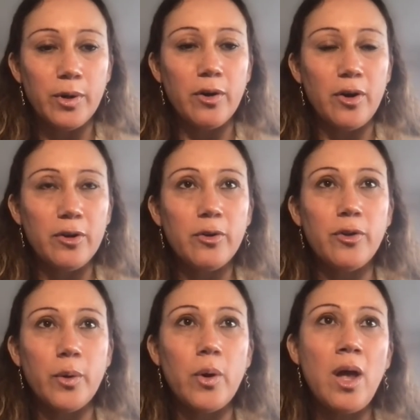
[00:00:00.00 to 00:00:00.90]
we're going
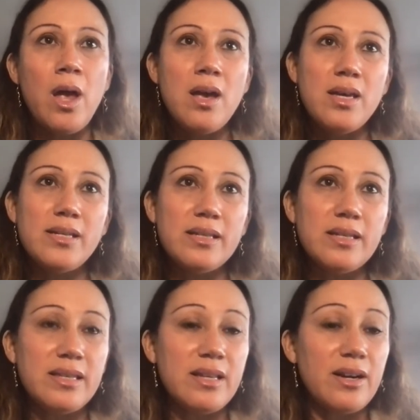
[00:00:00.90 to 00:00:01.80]
through, is
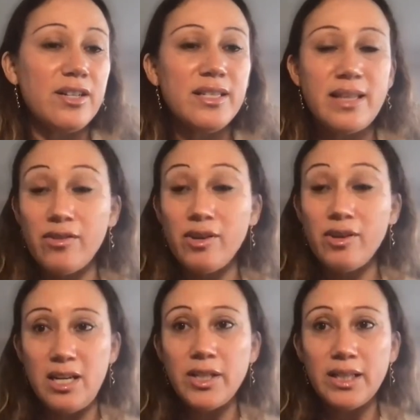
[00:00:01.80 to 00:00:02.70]
there are several
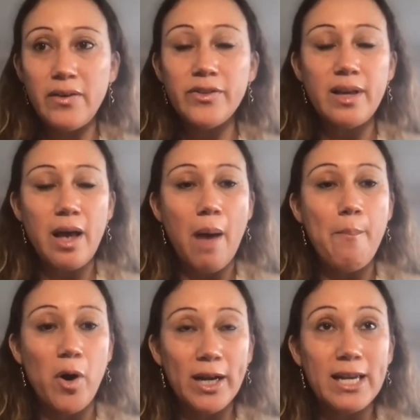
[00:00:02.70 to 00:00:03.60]
initiatives
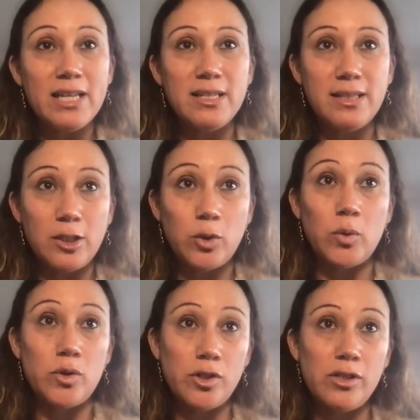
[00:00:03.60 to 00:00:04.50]
among
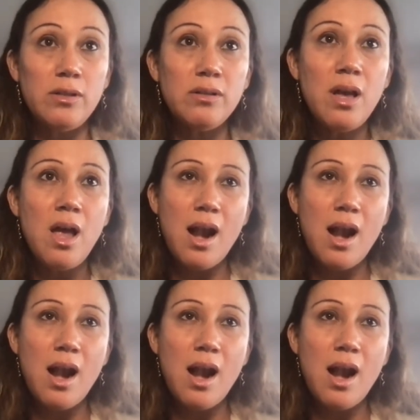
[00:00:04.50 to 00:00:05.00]
institutions,